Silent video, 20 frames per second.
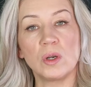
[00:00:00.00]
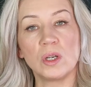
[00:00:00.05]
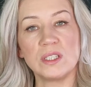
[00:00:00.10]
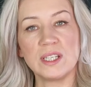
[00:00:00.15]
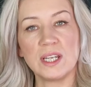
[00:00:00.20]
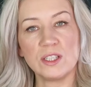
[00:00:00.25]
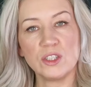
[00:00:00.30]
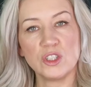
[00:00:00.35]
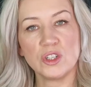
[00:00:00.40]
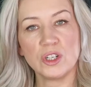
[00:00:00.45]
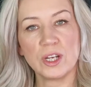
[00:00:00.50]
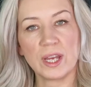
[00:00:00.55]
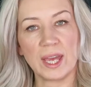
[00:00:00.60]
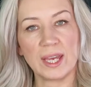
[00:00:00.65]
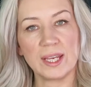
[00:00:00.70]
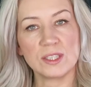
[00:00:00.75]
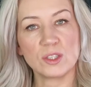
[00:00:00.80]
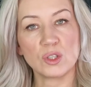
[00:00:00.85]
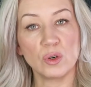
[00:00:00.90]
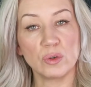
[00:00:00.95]
condense your
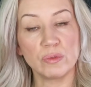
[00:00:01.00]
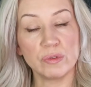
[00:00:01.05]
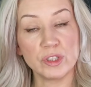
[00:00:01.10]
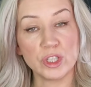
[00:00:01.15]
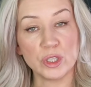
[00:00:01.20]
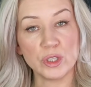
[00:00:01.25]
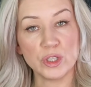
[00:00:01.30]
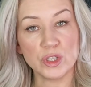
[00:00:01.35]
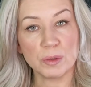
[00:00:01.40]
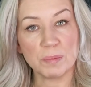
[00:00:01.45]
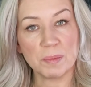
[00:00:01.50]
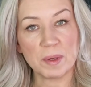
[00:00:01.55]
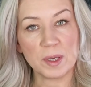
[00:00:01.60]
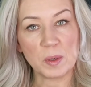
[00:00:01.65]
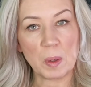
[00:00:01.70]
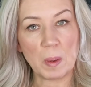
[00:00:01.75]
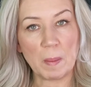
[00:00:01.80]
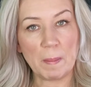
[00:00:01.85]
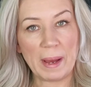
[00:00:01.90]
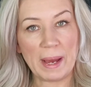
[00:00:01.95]
kit or reduce your
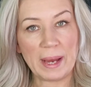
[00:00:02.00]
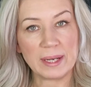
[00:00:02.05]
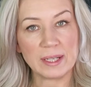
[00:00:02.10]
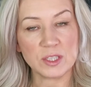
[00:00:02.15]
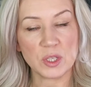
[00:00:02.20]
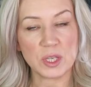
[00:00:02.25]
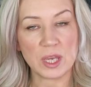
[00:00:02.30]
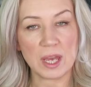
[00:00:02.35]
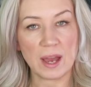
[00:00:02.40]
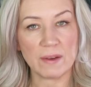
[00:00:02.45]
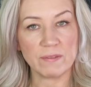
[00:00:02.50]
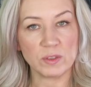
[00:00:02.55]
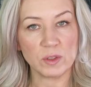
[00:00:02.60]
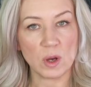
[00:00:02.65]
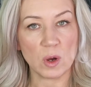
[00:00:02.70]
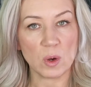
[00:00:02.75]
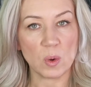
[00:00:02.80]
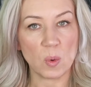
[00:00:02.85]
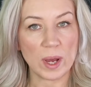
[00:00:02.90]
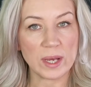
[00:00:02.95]
makeup bag so you haven't
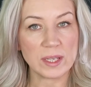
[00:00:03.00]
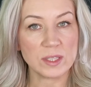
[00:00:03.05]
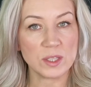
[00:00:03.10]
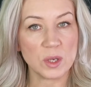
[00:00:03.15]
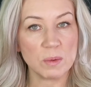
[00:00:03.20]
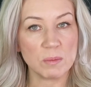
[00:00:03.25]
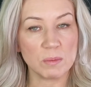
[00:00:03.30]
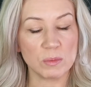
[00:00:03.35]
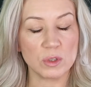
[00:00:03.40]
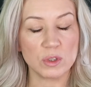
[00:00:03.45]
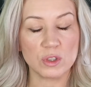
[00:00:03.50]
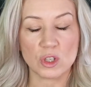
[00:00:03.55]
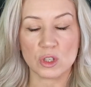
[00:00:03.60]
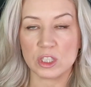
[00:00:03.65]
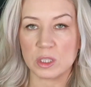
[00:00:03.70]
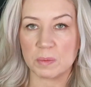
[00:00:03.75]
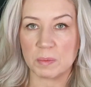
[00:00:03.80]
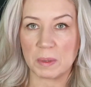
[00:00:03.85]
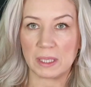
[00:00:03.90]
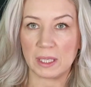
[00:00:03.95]
got quite so much
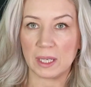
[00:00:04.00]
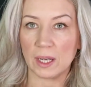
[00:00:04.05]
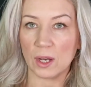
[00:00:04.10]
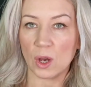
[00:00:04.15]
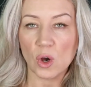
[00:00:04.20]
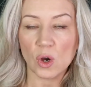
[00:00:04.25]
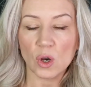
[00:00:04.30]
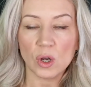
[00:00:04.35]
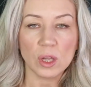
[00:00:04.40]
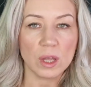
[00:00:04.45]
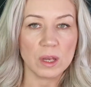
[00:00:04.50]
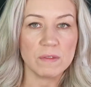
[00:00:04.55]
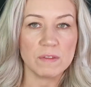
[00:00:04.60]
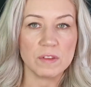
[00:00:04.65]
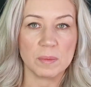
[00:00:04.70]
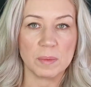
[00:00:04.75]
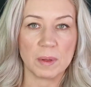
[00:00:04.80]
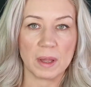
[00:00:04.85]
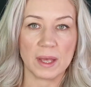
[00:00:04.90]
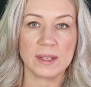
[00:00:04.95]
spilling all
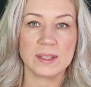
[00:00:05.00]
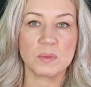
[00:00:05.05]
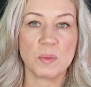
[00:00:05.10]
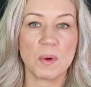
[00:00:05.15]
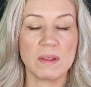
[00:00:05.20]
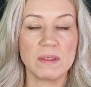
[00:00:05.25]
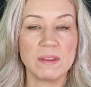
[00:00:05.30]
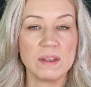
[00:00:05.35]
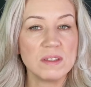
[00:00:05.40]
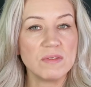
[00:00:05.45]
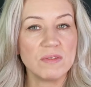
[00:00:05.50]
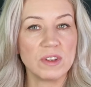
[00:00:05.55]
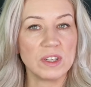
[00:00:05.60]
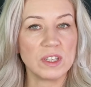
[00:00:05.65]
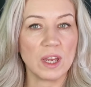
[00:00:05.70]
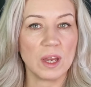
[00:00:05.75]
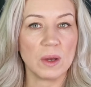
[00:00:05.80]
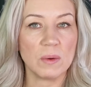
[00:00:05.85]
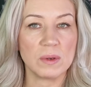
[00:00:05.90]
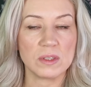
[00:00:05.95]
over the place? Well, this
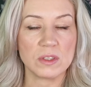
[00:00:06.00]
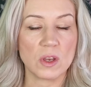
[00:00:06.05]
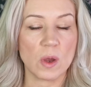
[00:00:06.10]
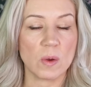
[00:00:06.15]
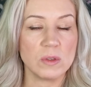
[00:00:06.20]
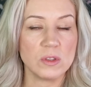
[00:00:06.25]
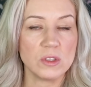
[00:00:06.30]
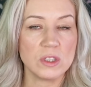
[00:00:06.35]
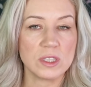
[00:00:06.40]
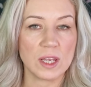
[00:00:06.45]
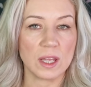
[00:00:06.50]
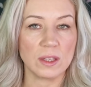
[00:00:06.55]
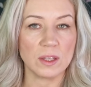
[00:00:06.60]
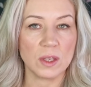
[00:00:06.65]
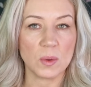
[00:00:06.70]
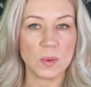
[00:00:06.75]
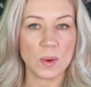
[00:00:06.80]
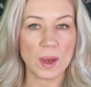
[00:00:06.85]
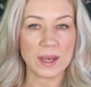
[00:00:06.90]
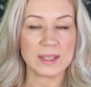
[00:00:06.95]
video is going to tell
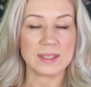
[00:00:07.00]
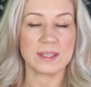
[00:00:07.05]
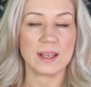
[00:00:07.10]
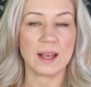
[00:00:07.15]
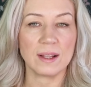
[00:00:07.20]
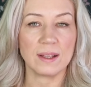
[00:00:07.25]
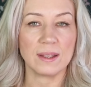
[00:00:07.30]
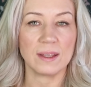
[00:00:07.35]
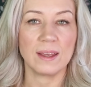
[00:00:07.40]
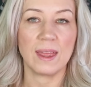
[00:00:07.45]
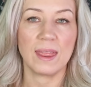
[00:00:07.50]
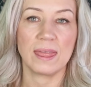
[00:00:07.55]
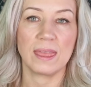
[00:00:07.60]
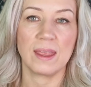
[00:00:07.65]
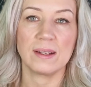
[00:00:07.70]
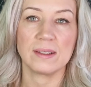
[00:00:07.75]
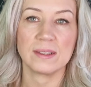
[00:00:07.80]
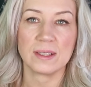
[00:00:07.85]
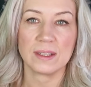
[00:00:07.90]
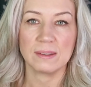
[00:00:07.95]
you exactly
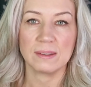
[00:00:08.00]
that.